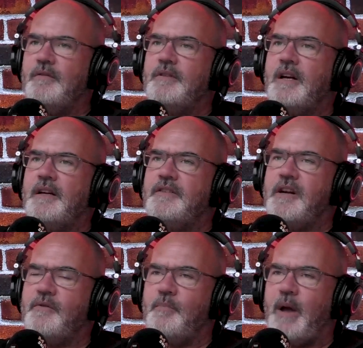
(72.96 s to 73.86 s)
Okay.
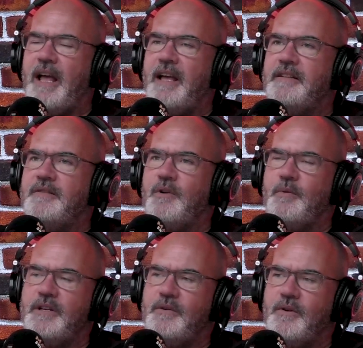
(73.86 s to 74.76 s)
General Pants? What are
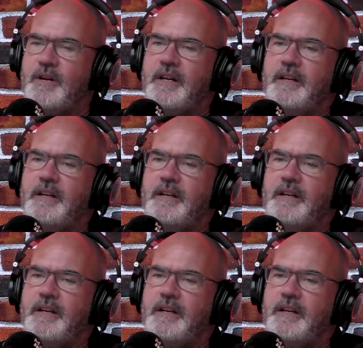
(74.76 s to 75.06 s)
we talking?